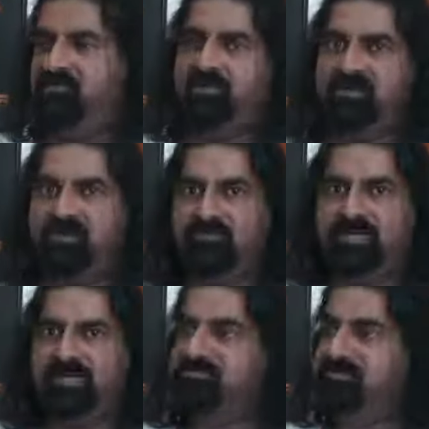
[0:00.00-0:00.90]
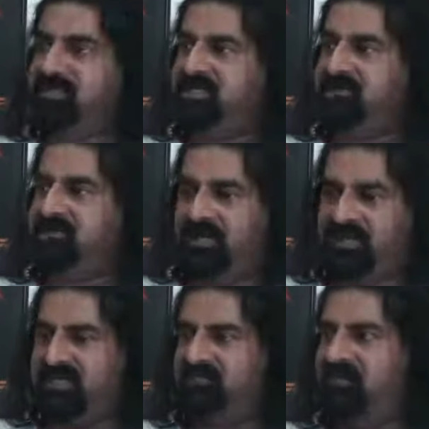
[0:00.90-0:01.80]
If you give me an empty cup,
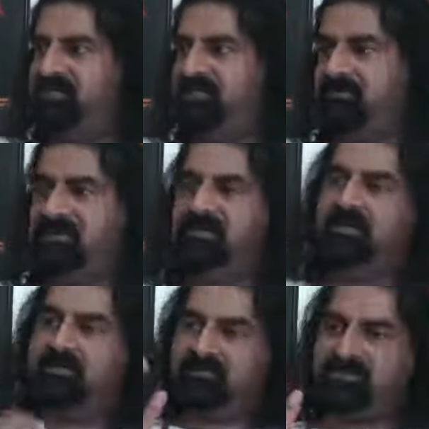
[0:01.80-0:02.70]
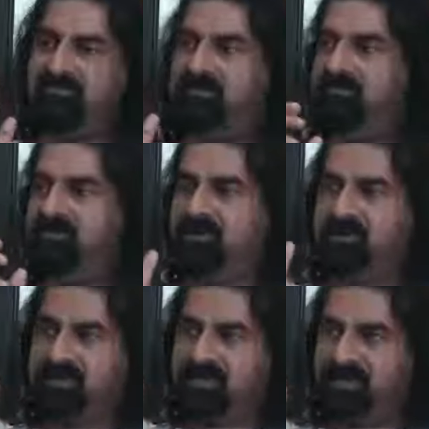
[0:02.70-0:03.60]
I can fill it up. Some
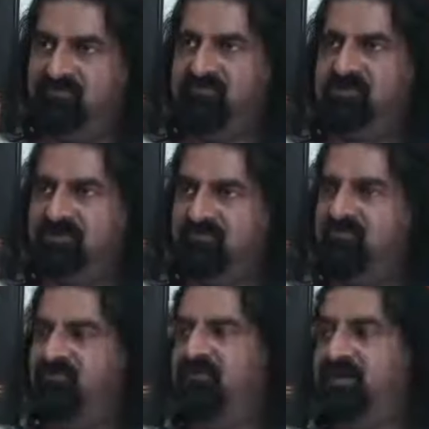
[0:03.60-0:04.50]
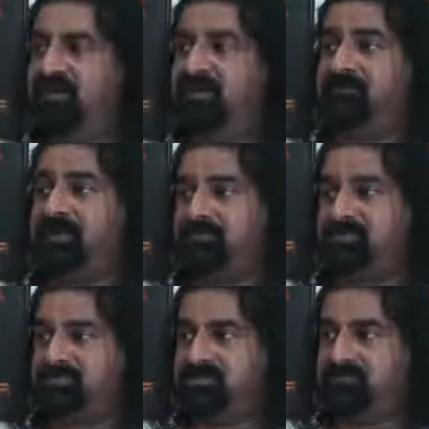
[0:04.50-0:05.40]
people come with filled up
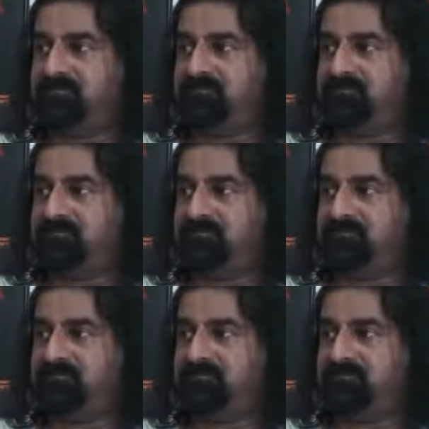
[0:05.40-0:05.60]
cups.